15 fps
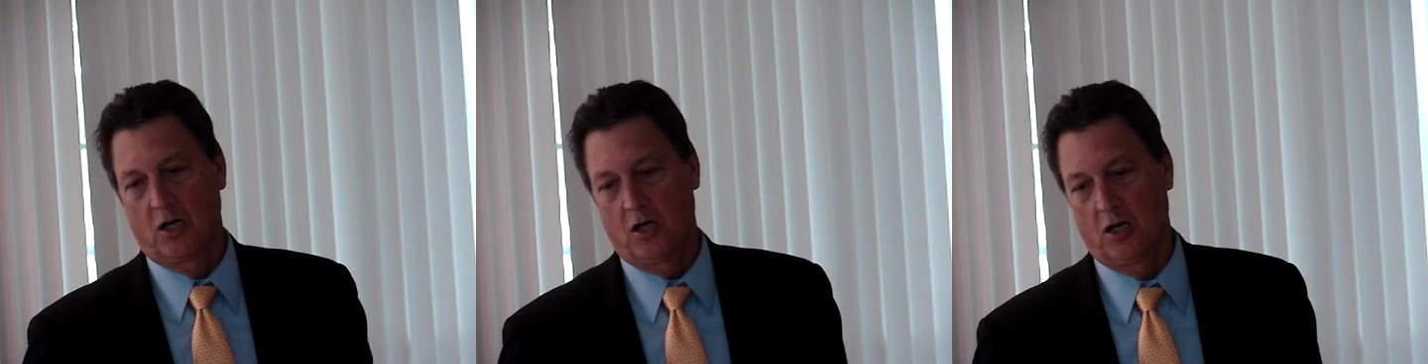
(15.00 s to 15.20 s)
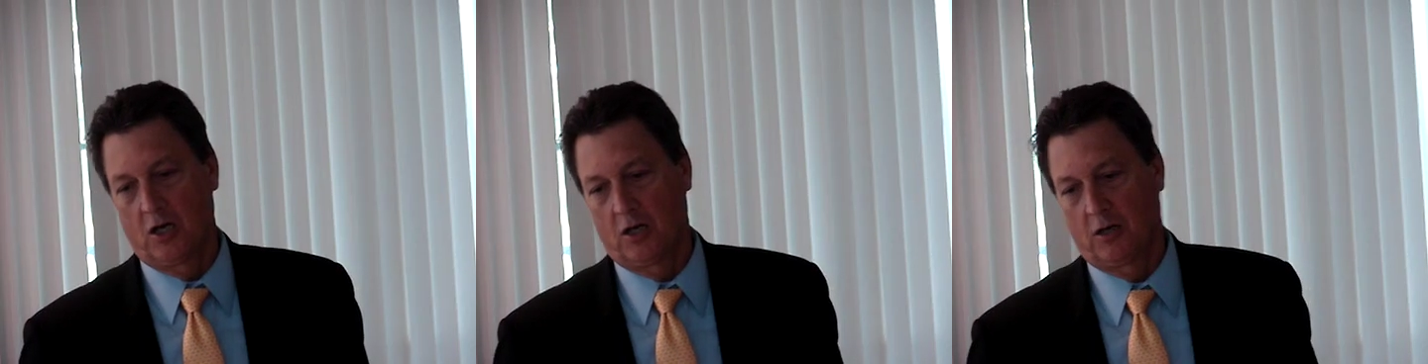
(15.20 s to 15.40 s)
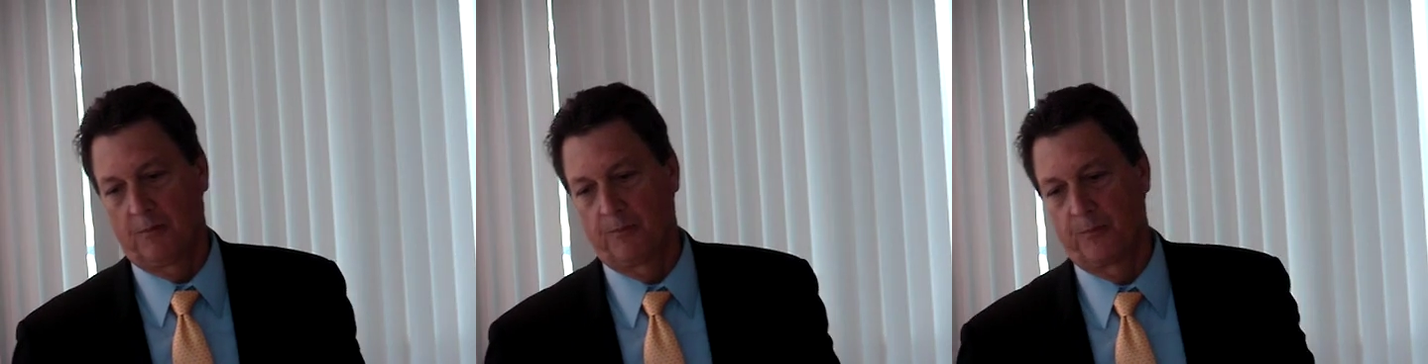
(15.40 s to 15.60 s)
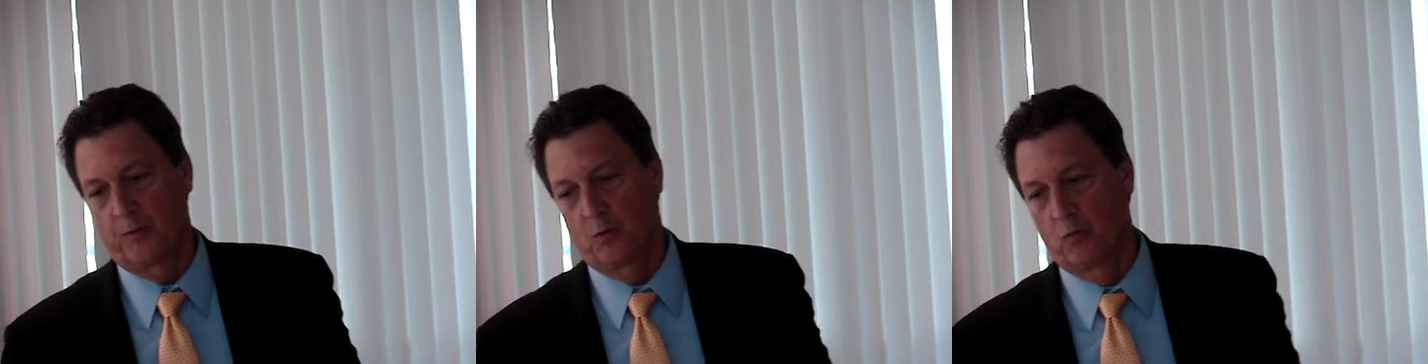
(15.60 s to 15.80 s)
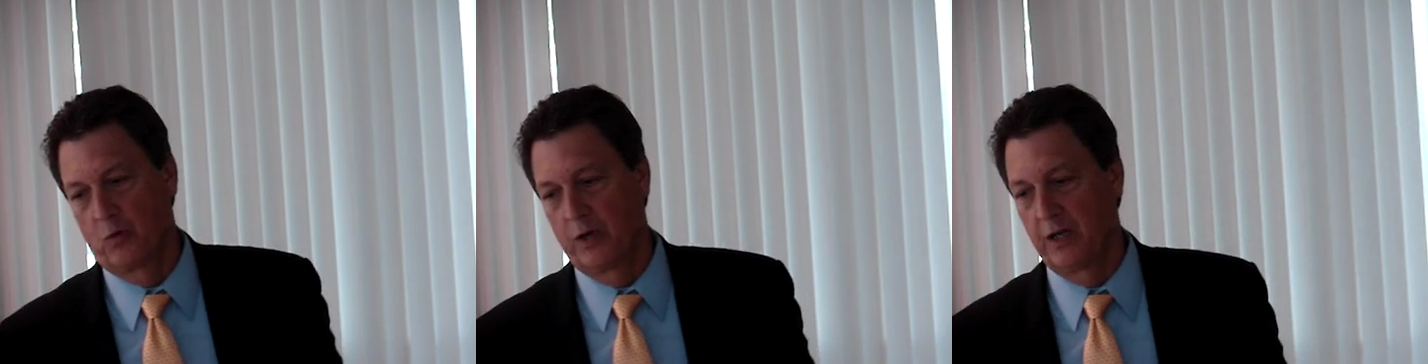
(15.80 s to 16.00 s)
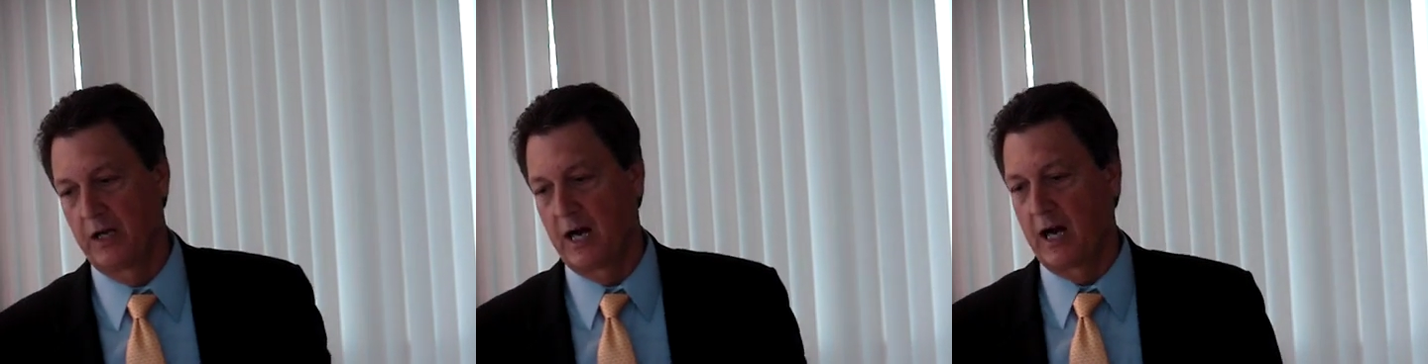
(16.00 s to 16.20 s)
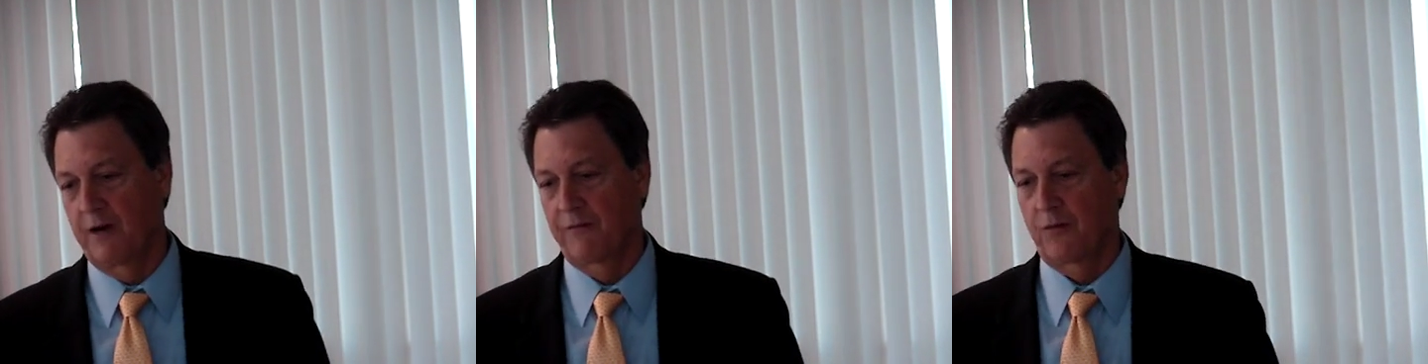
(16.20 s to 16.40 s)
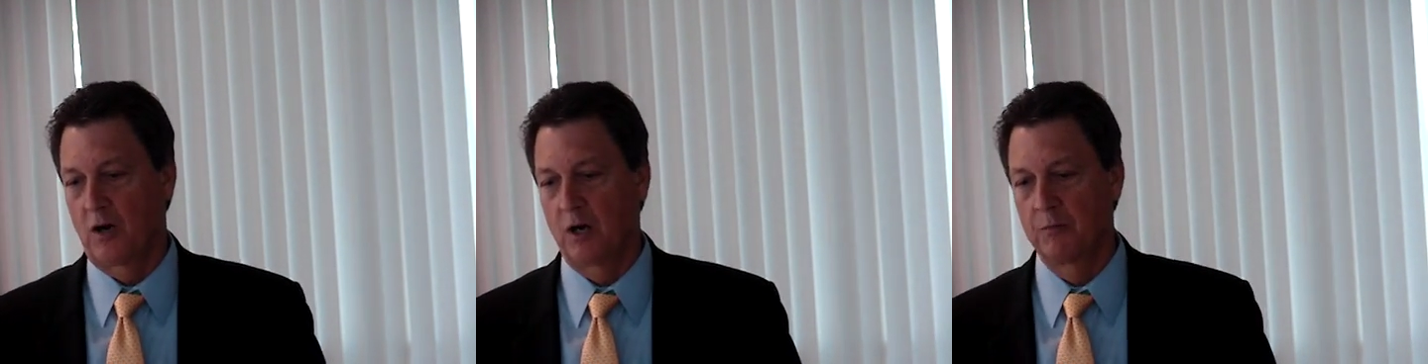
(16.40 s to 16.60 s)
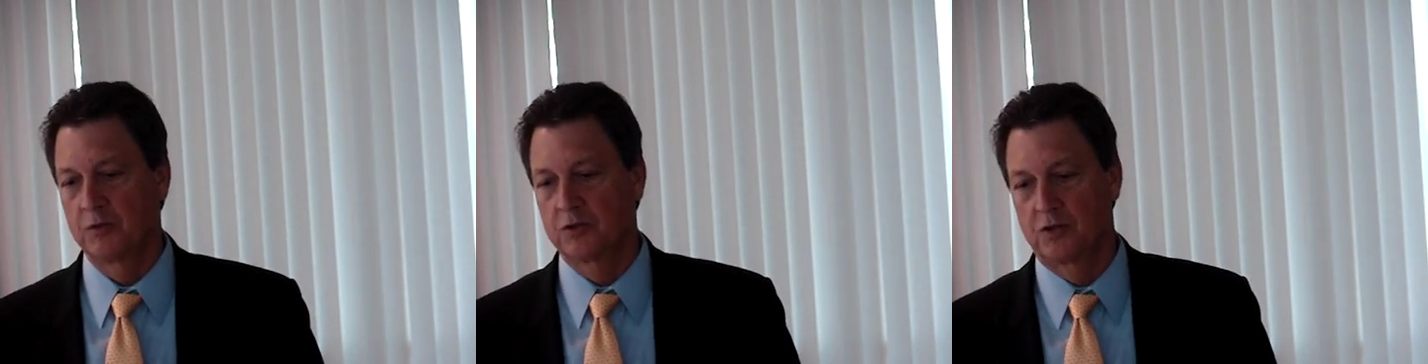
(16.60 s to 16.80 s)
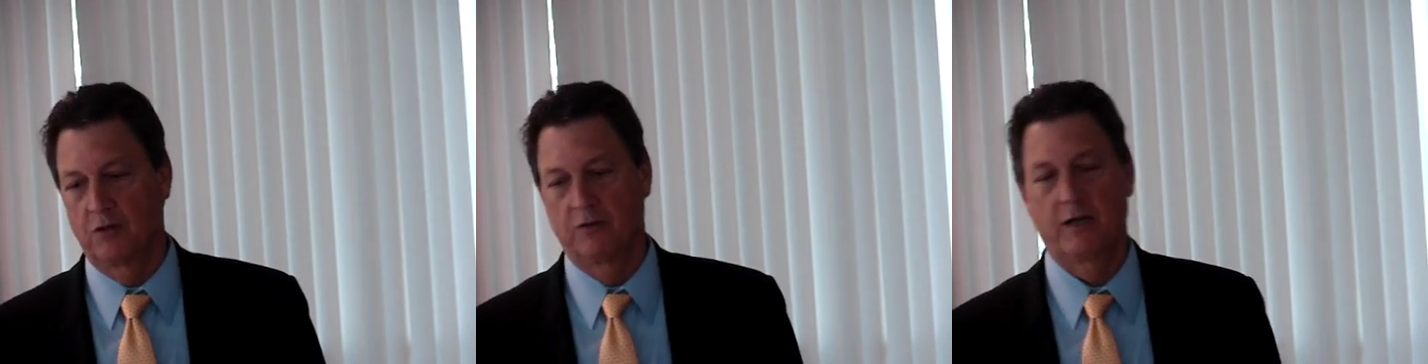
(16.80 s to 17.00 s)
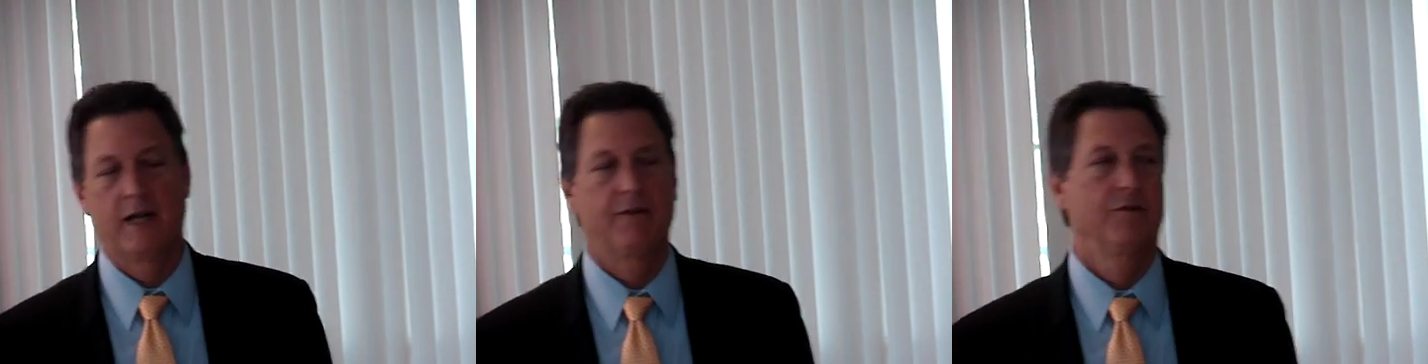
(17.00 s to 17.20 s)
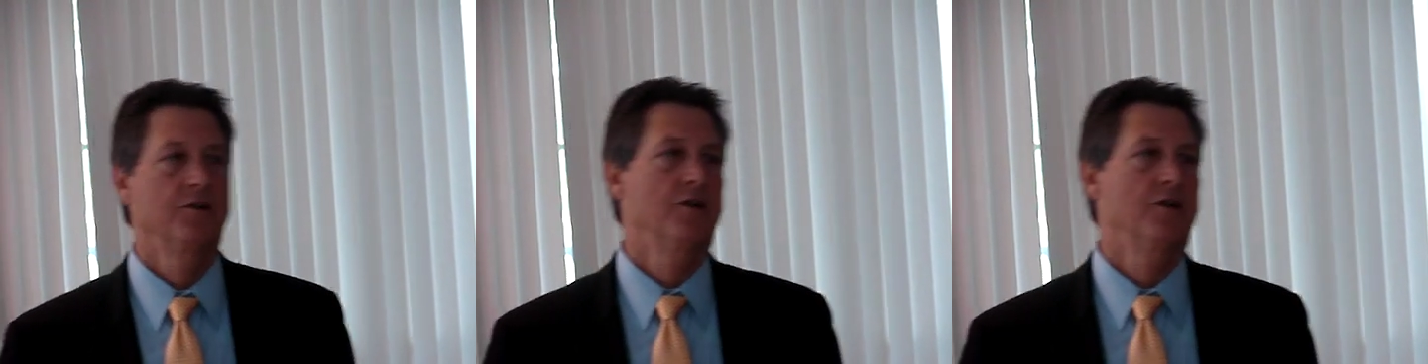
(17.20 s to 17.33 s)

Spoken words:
Our farmers don't have